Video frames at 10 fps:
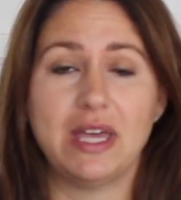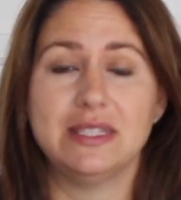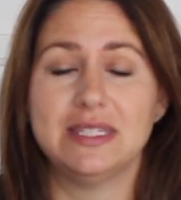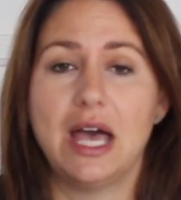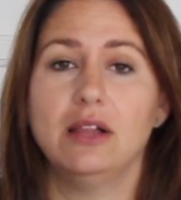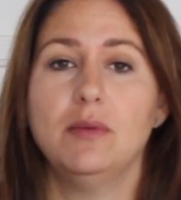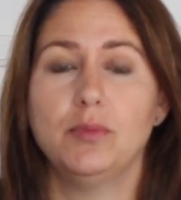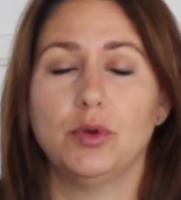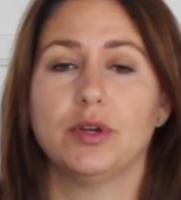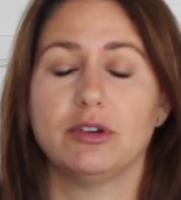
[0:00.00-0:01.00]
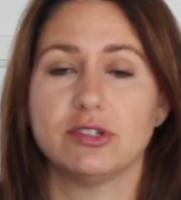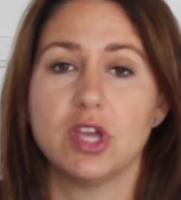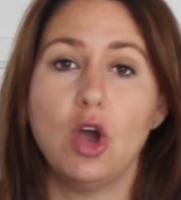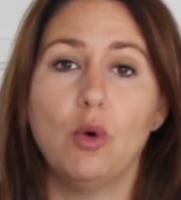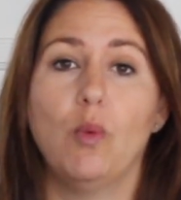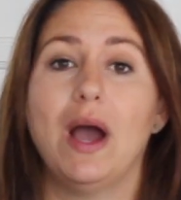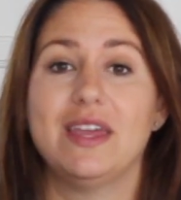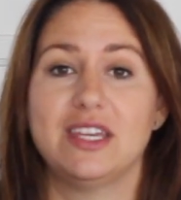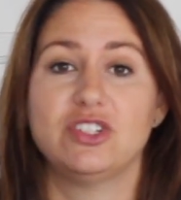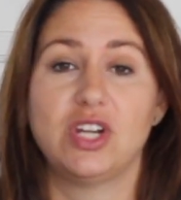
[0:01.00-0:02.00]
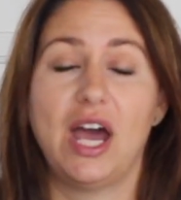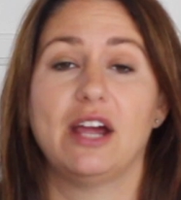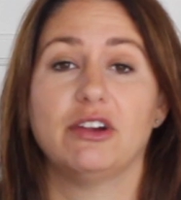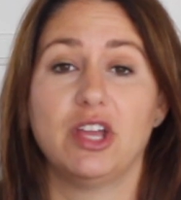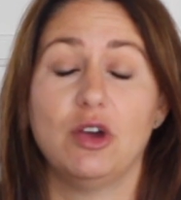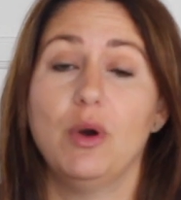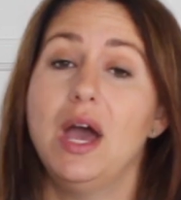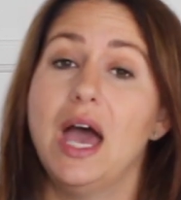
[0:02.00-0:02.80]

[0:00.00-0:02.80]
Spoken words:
and tell employers why they should hire you.